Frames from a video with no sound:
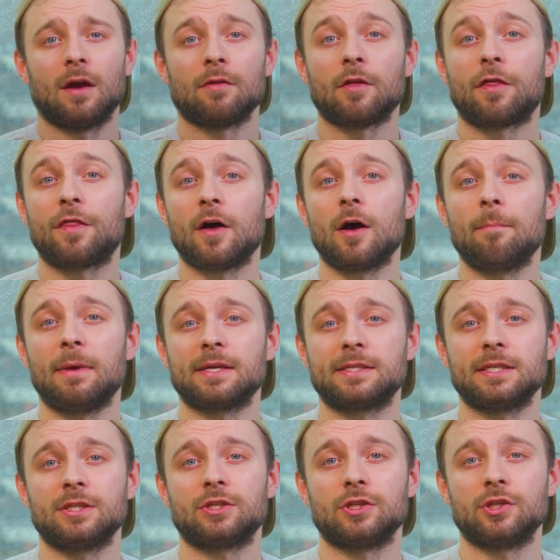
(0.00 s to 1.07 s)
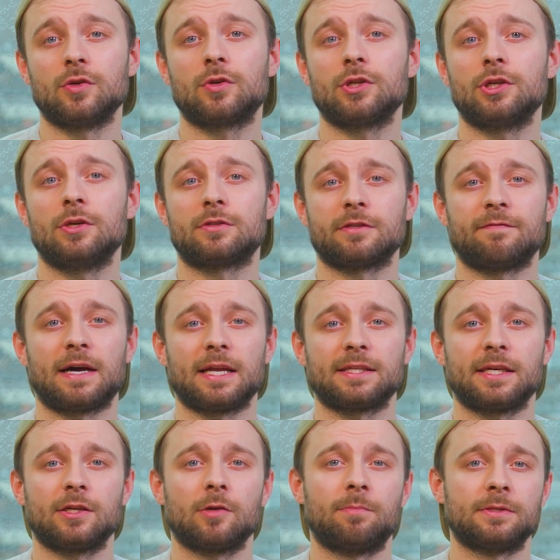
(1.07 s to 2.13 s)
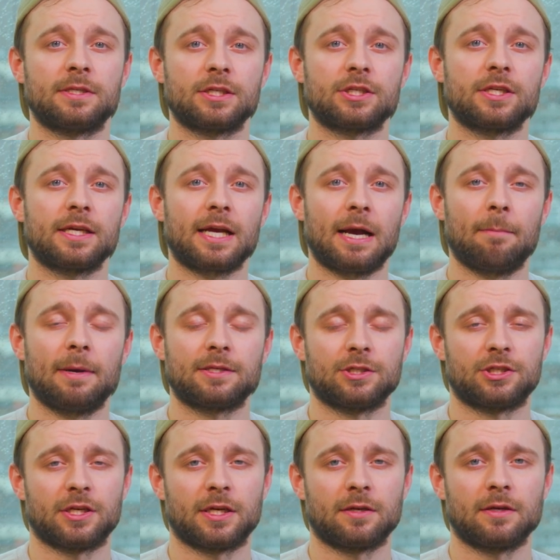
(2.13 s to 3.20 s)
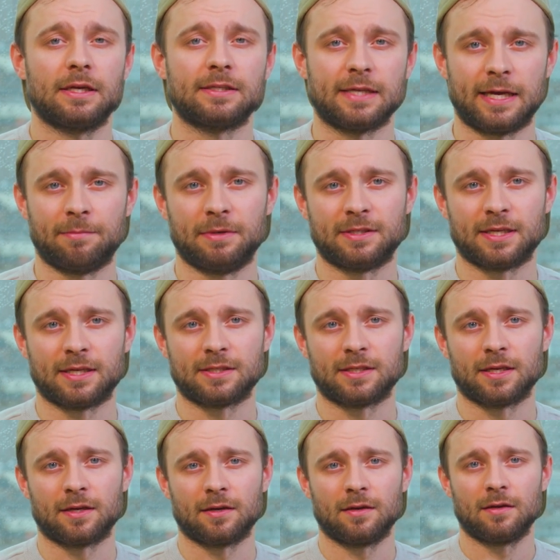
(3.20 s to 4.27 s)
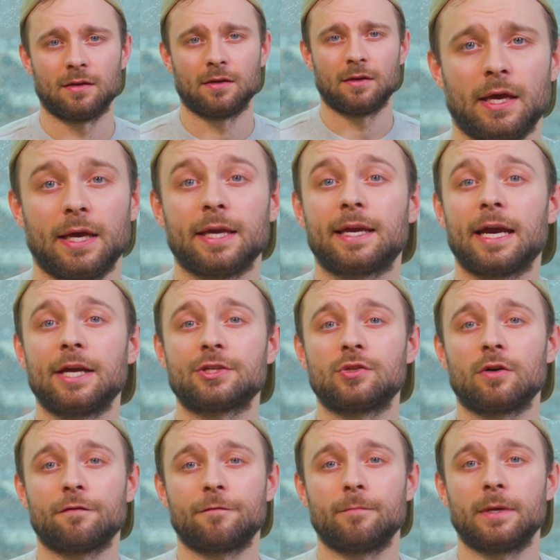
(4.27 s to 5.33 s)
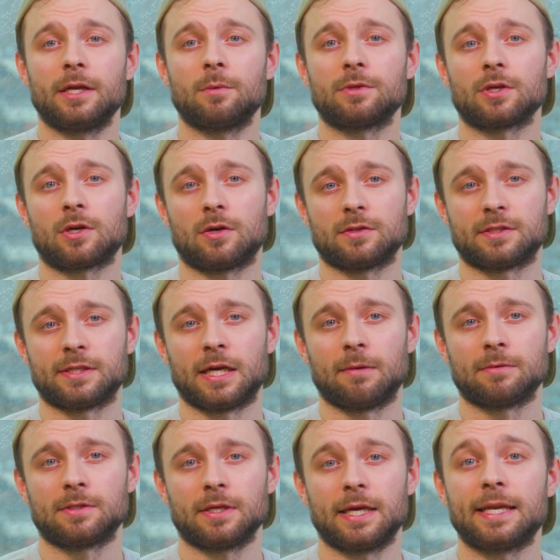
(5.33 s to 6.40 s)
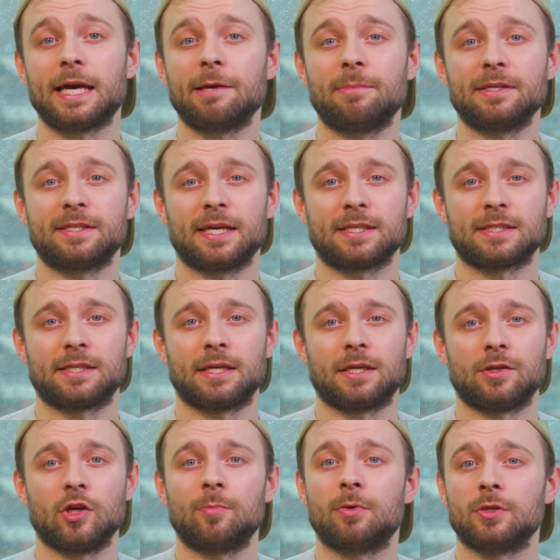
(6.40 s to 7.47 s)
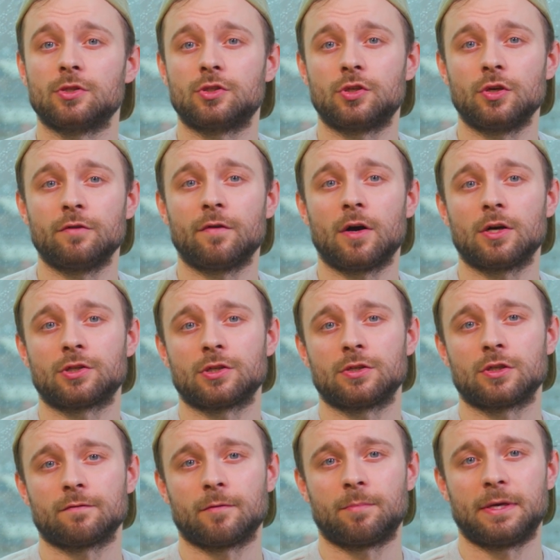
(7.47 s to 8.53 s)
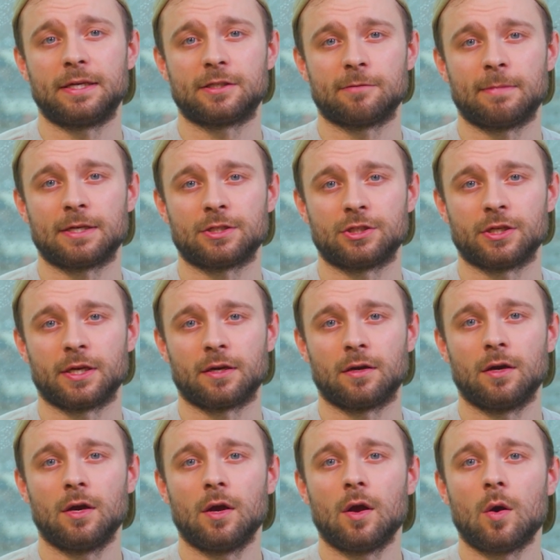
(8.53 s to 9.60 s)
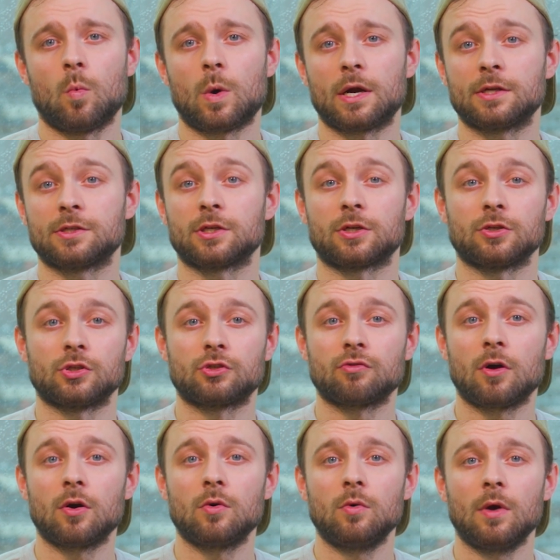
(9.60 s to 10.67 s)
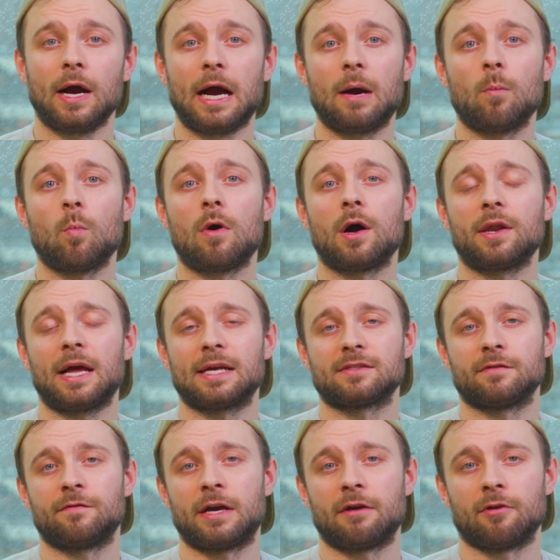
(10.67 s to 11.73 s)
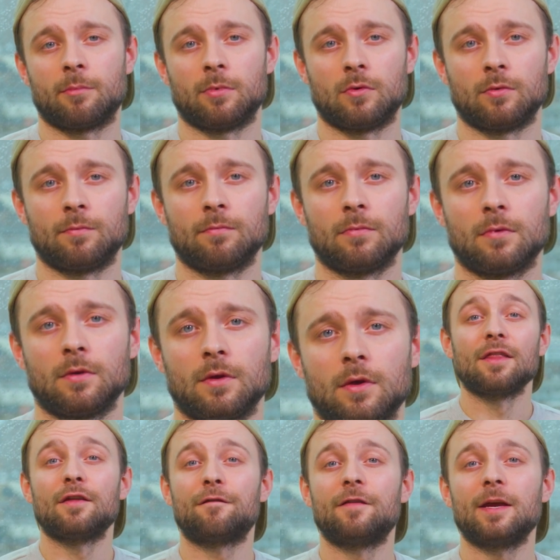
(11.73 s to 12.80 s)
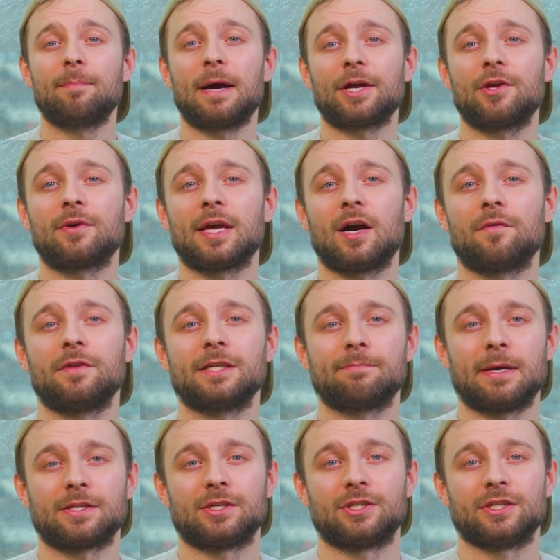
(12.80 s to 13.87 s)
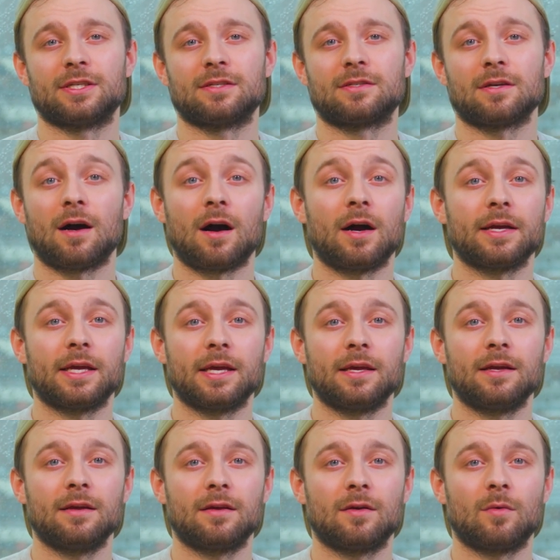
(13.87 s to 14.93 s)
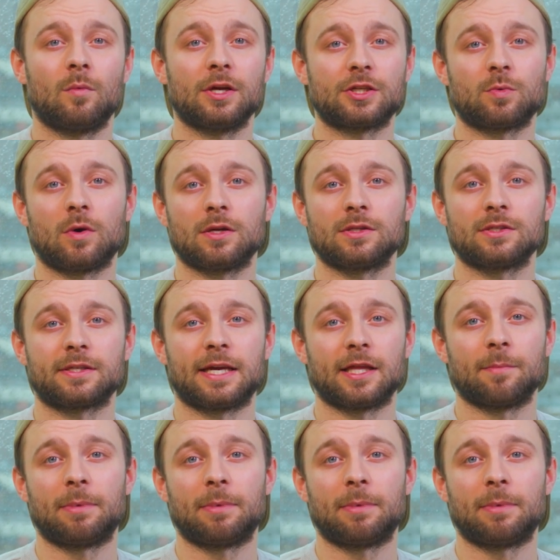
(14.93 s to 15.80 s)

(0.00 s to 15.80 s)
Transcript: The third message you can use to validate your positioning and messaging is A/B testing. In case you're not familiar with the concept, in A/B testing, you put two versions of a piece of messaging, one as a control and one as a variable. The feedback you get on these messages, i.e. which ones get the